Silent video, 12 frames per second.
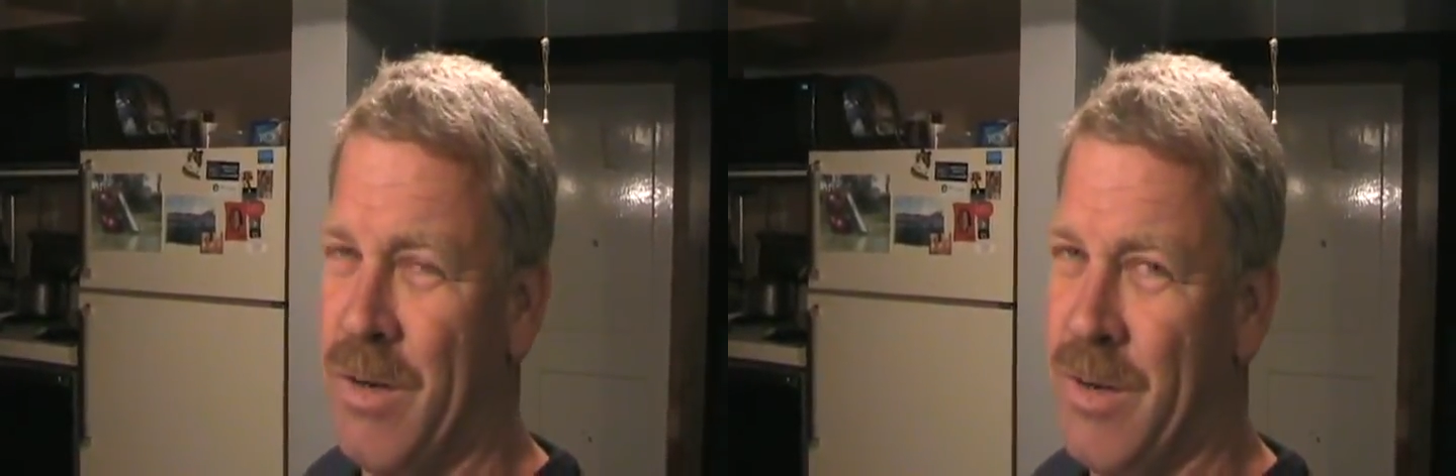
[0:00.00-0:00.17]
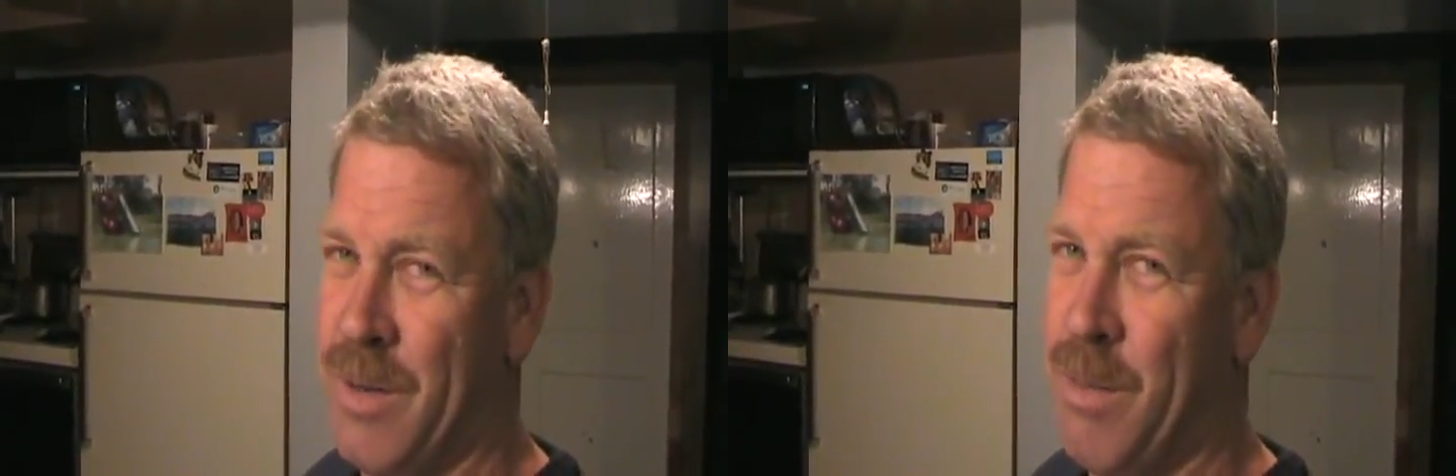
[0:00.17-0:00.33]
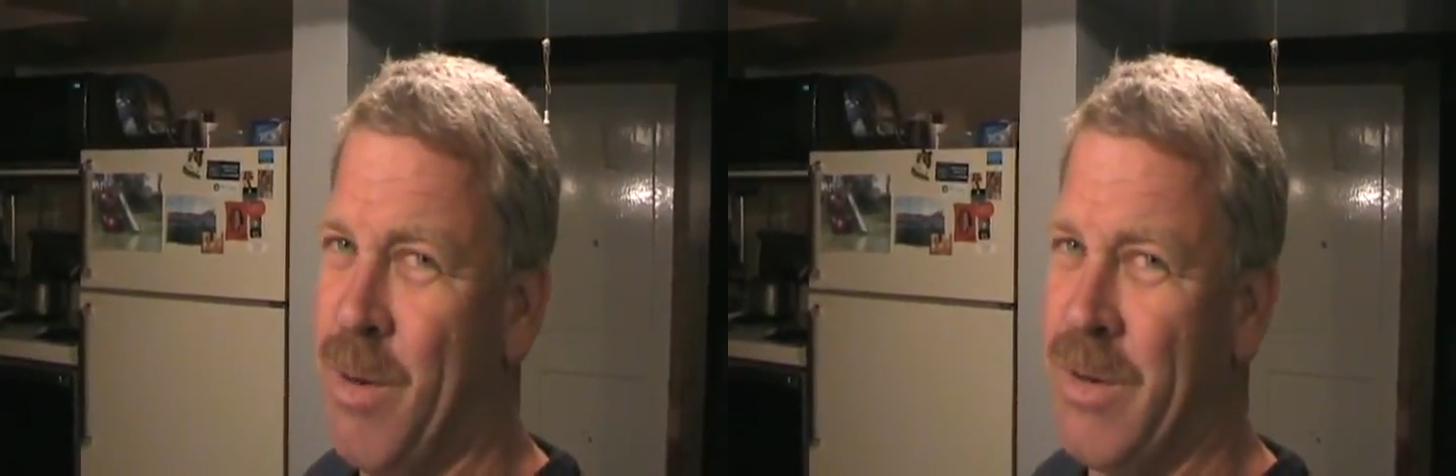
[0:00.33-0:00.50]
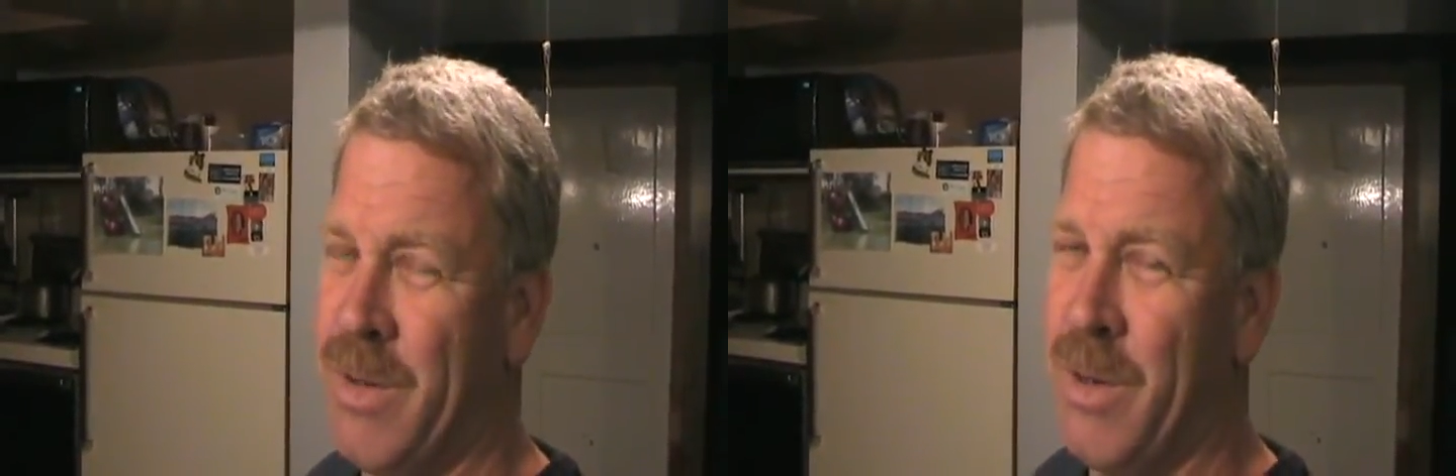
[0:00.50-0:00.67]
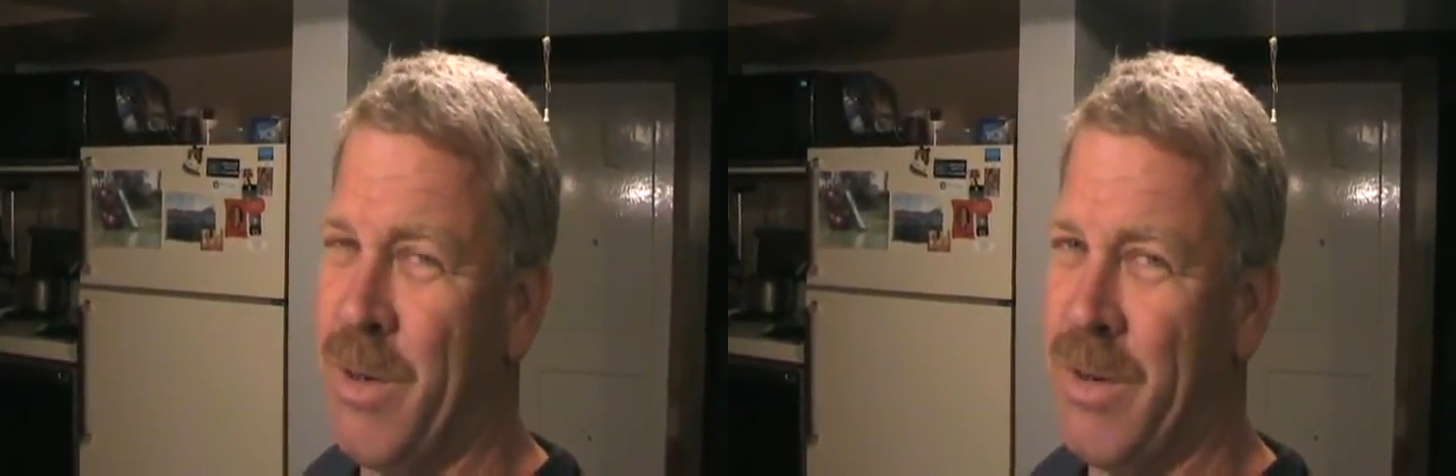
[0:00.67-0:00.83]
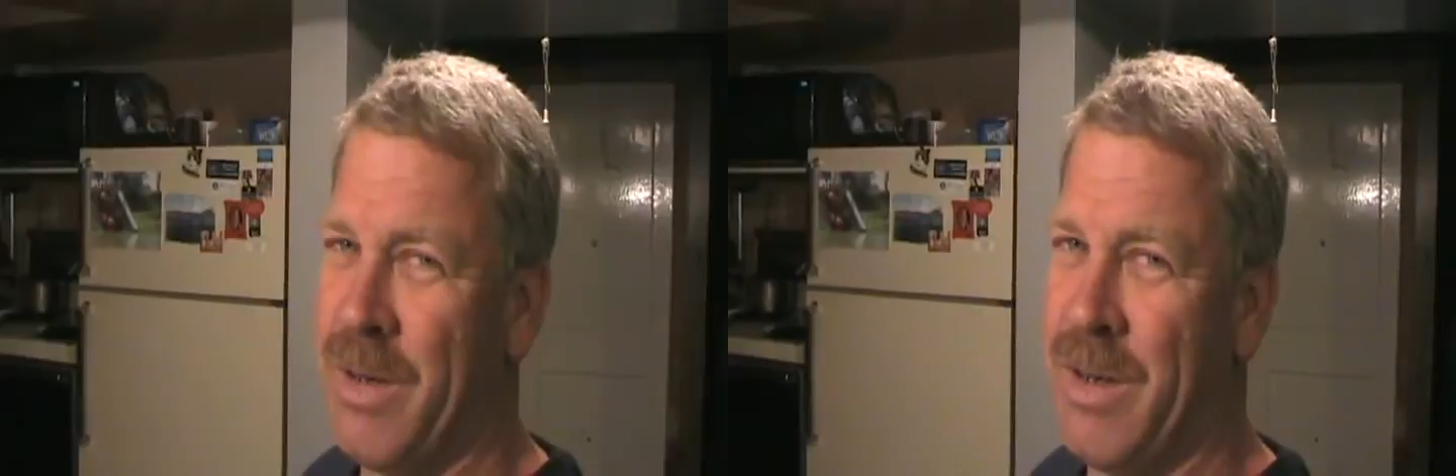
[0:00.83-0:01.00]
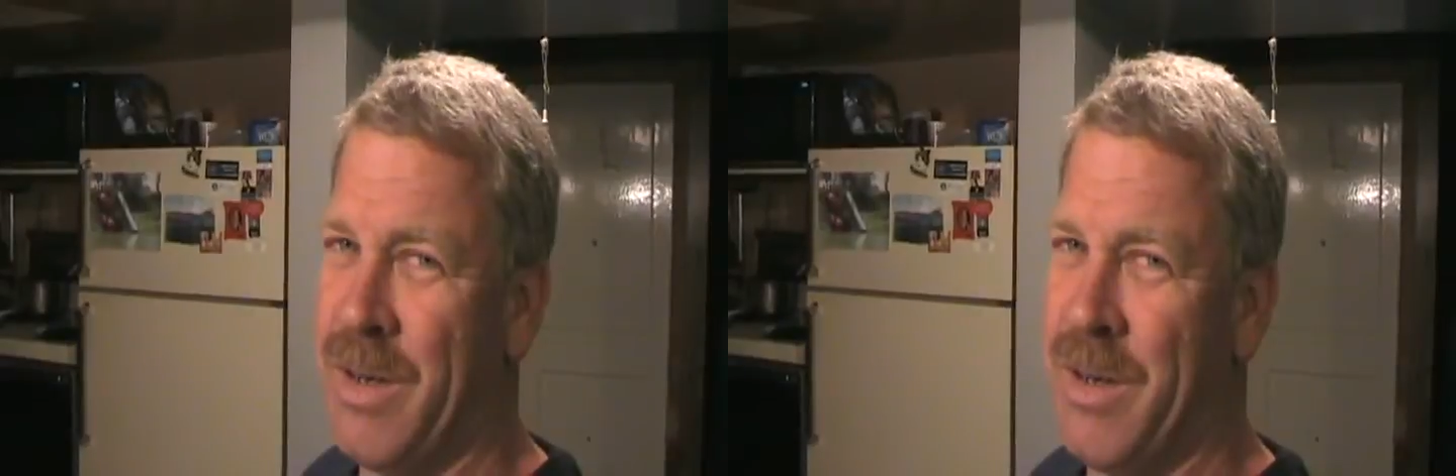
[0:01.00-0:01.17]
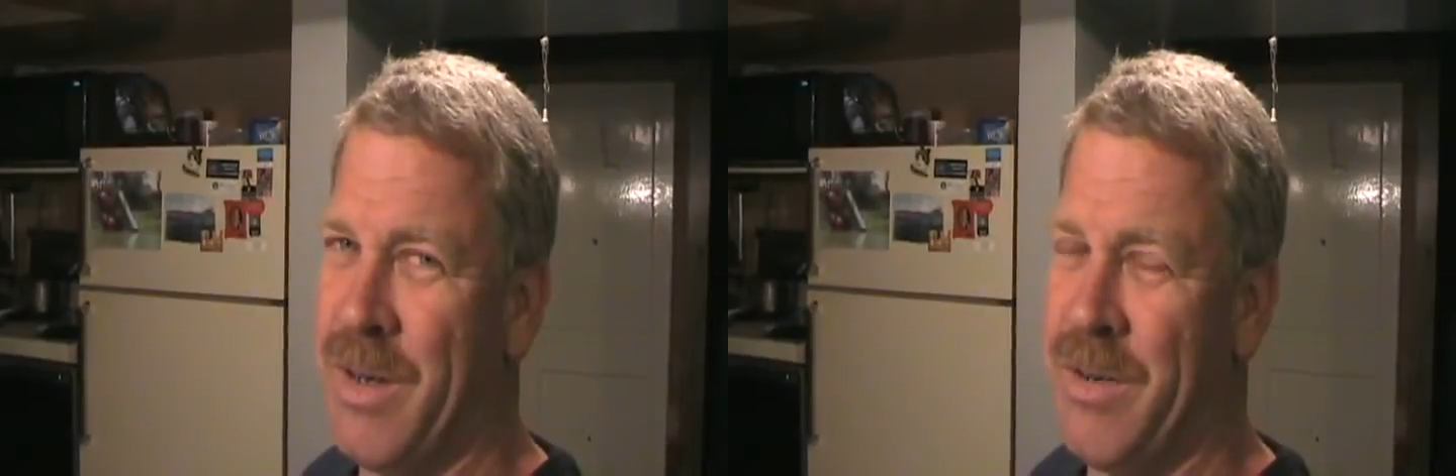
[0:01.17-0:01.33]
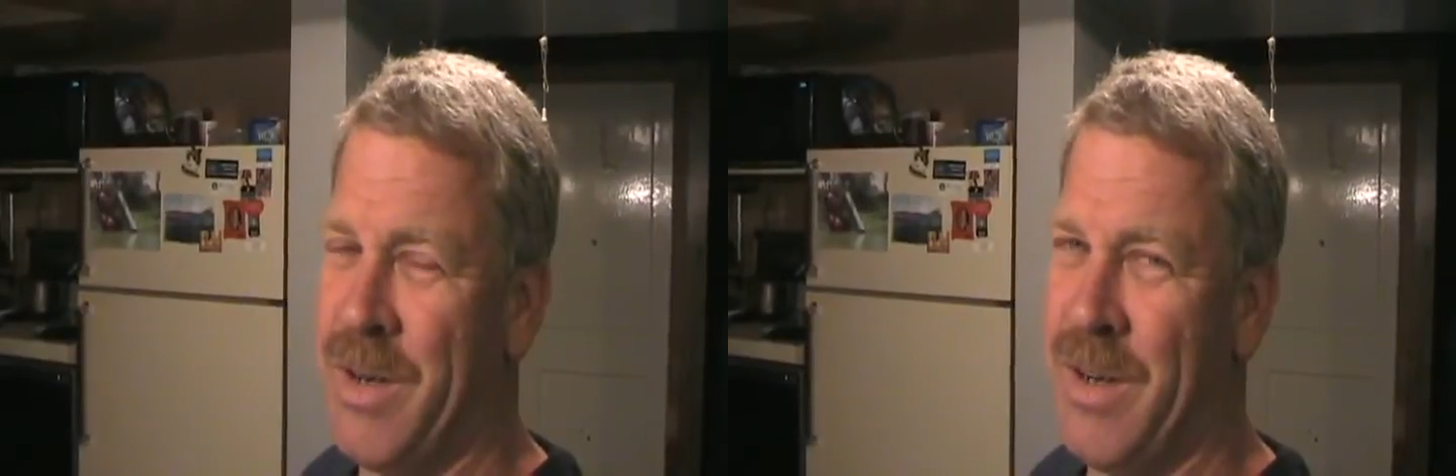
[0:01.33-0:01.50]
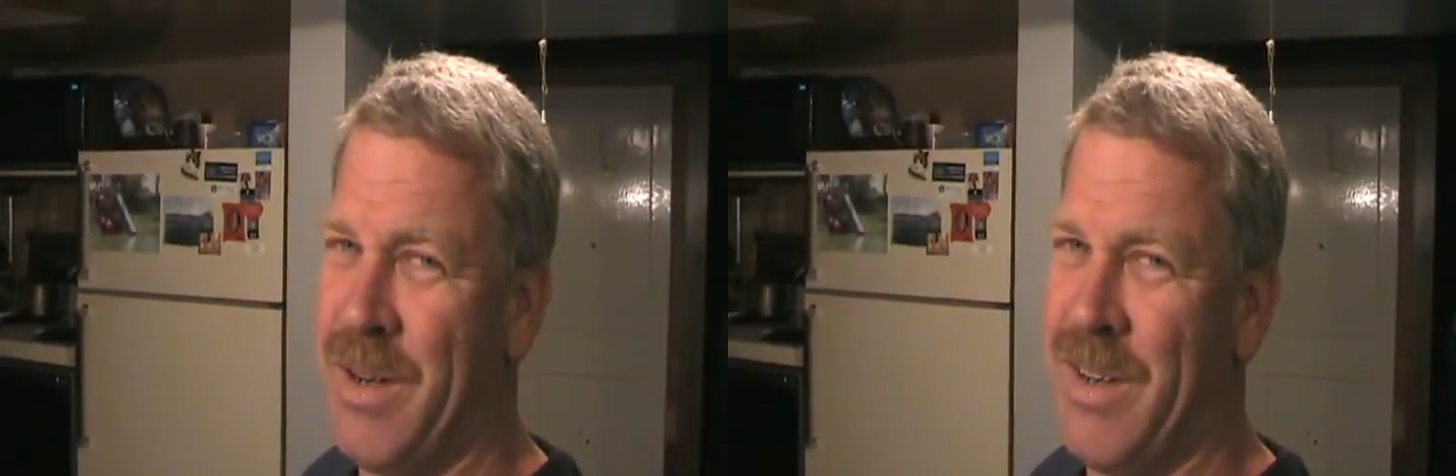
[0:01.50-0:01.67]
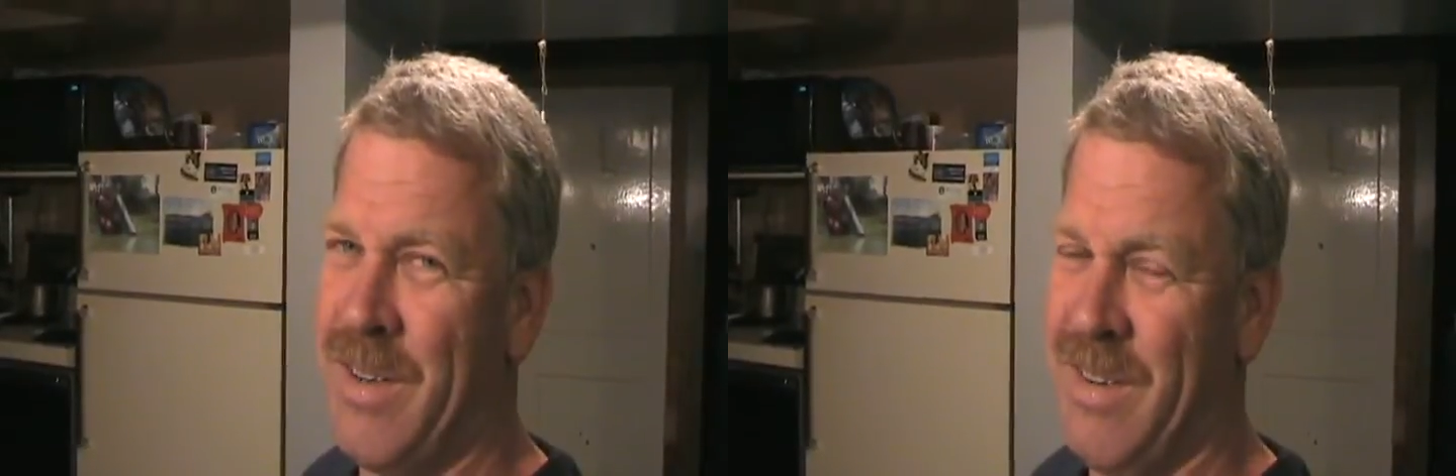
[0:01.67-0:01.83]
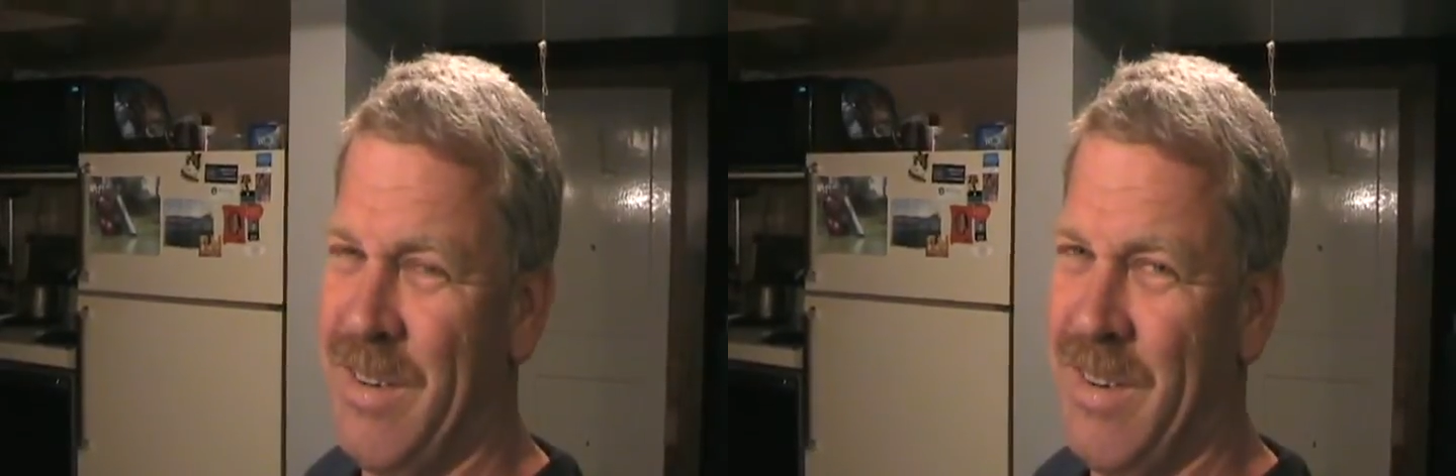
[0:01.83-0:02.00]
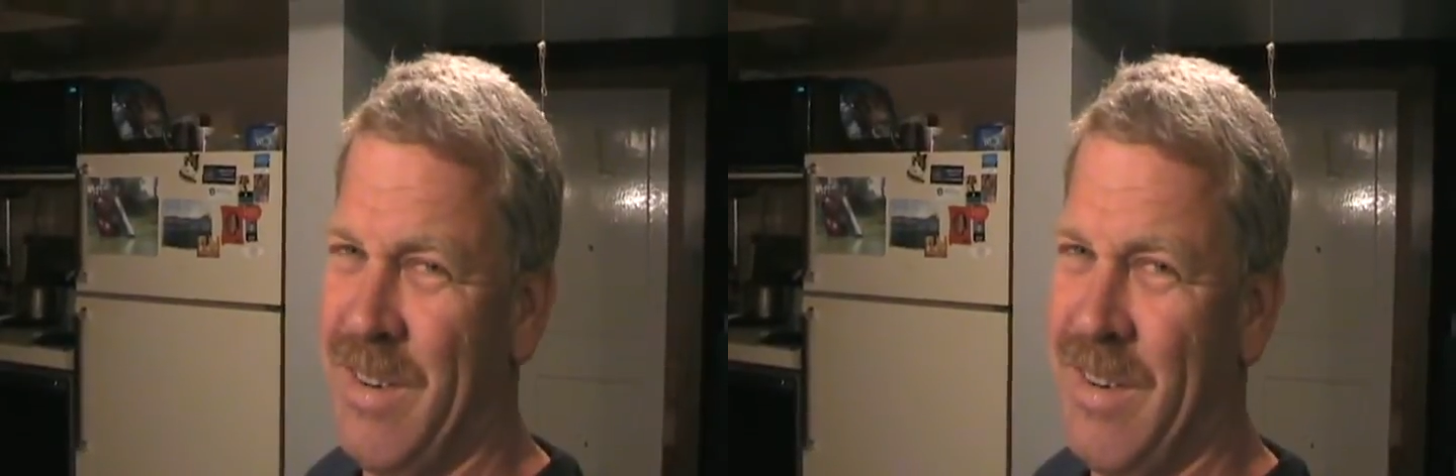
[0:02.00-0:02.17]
supposedly old clunker you traded in.